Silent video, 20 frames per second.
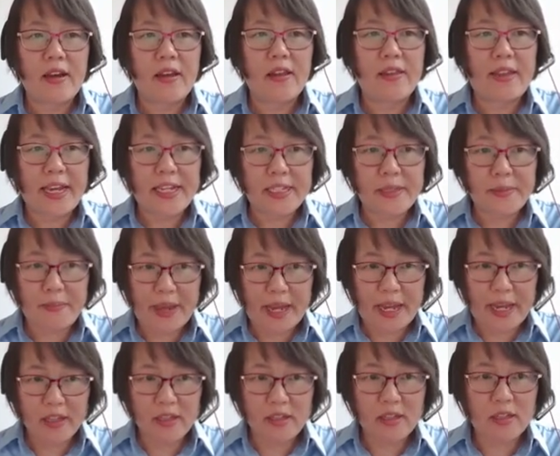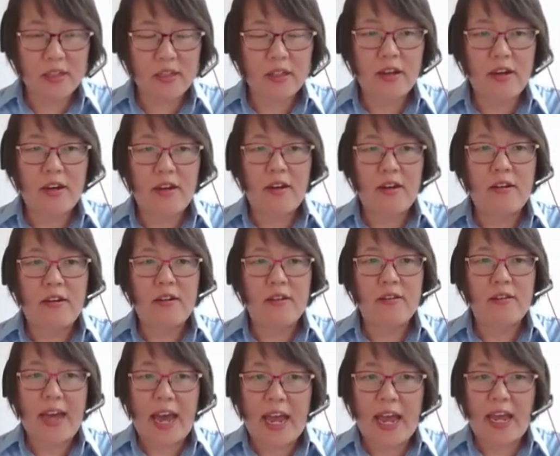This means
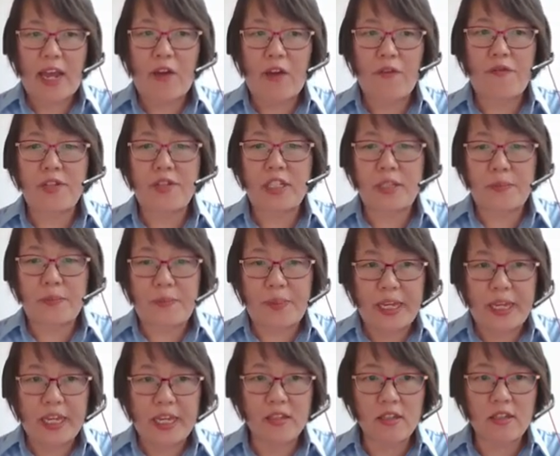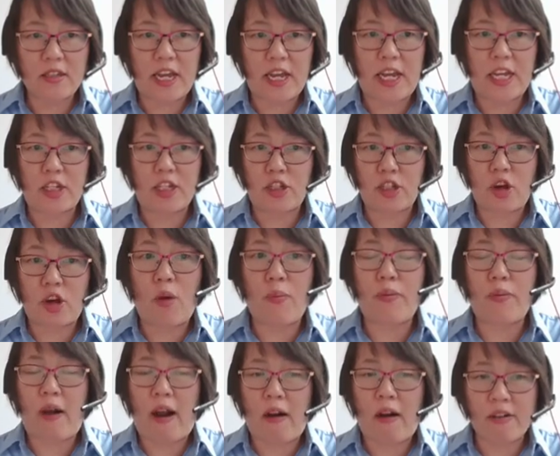that if speed is your
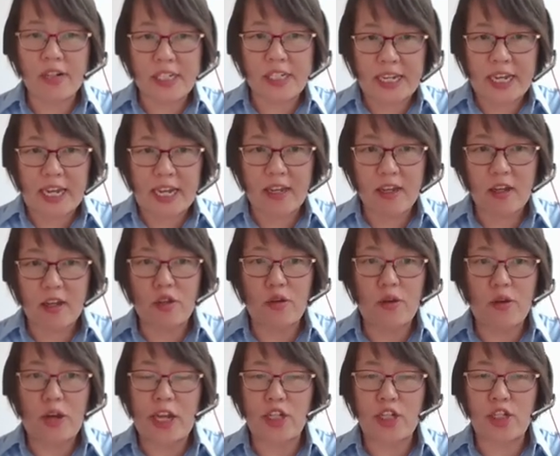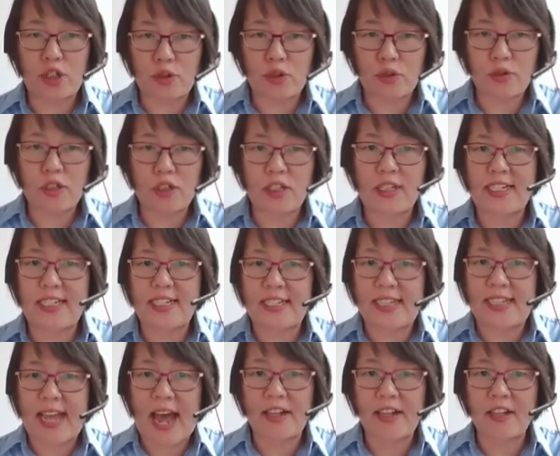priority, you can choose the
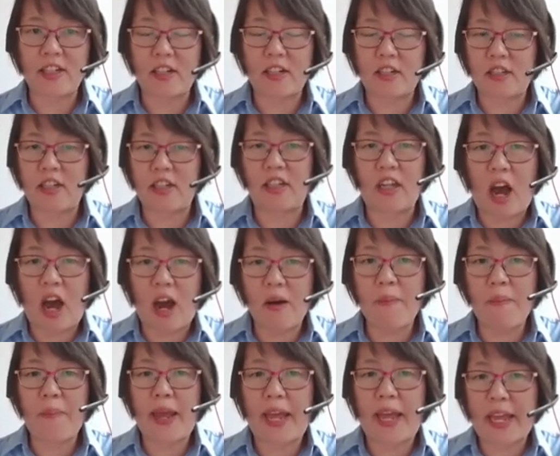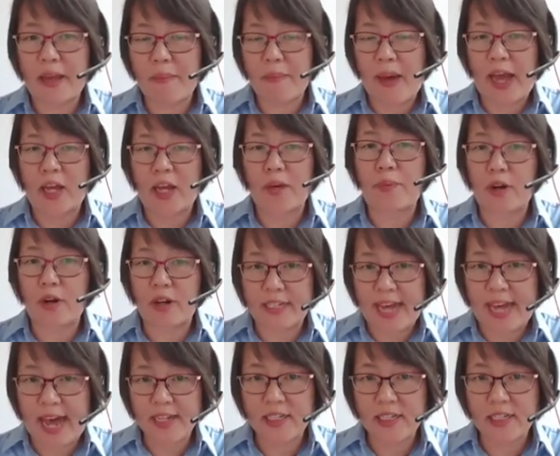standard non-piggyback
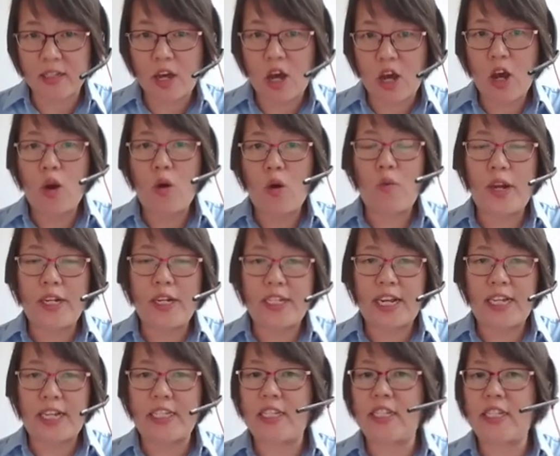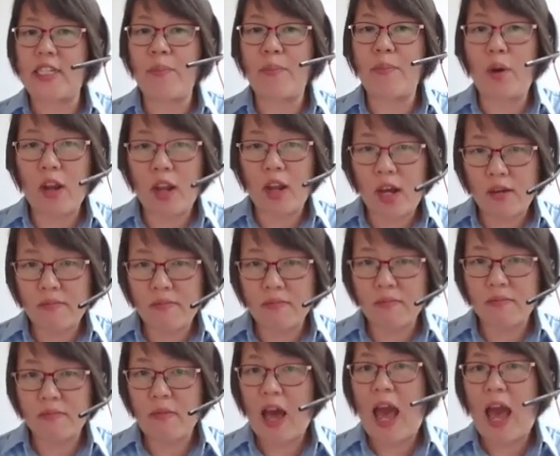process, which is simpler
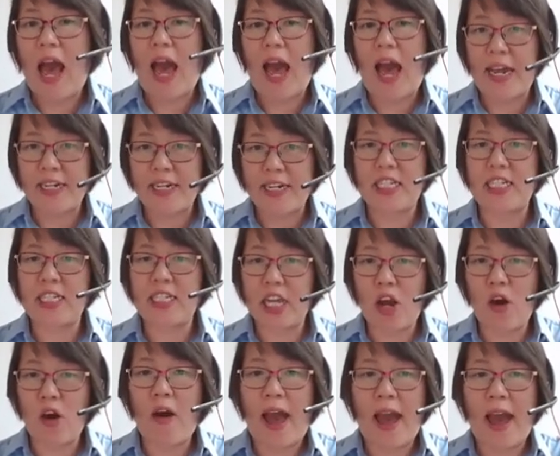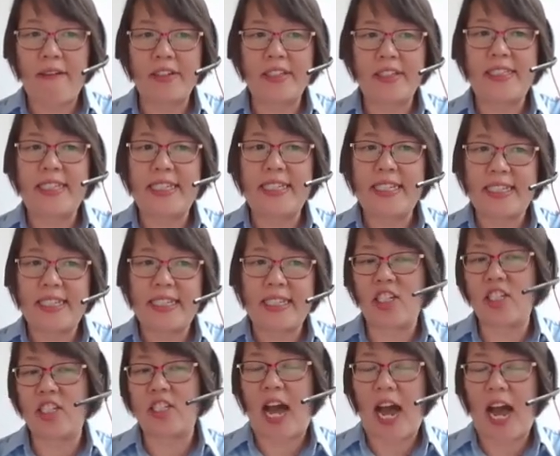and still have a decent
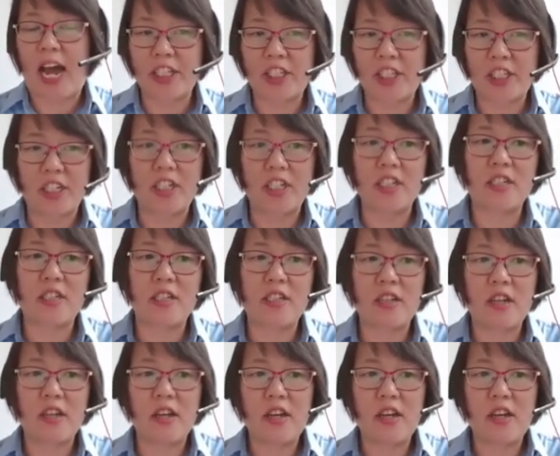titers.